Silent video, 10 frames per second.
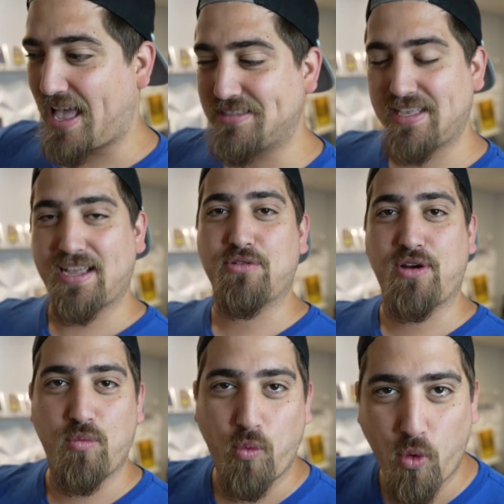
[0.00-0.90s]
as like a
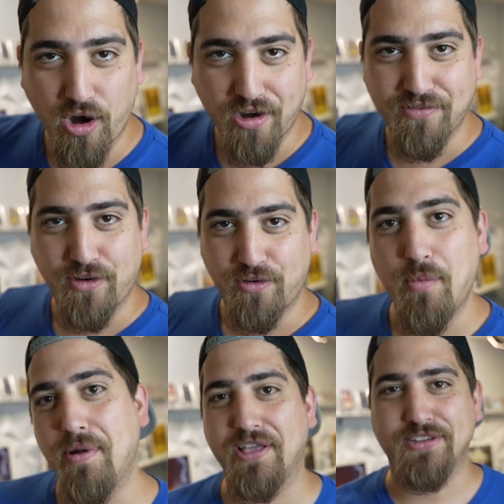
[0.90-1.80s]
reward for
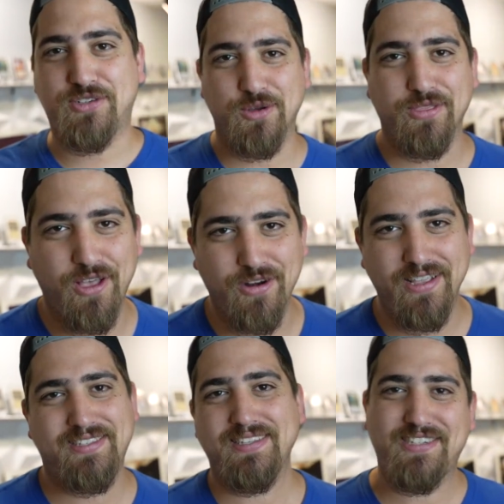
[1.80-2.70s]
opening a Jeweled
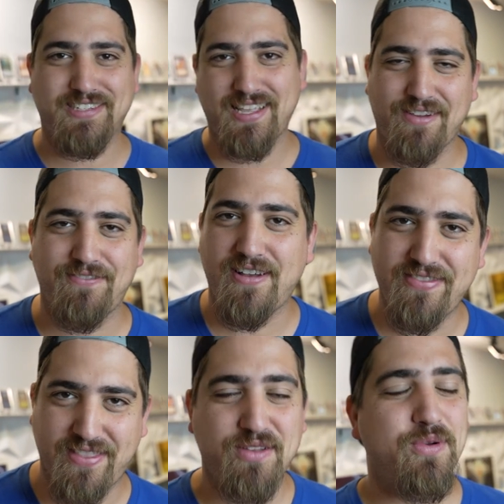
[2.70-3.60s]
Lotus. It's just like a
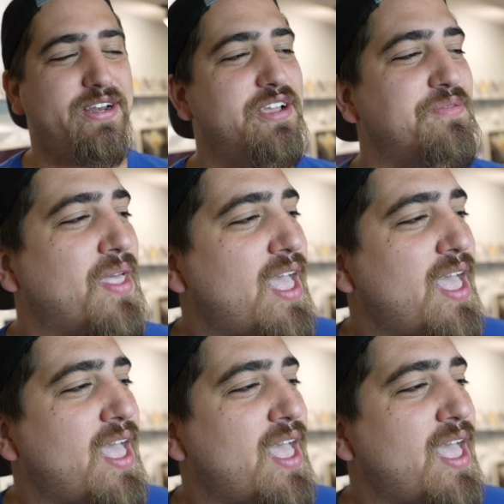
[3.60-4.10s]
fun thing we do.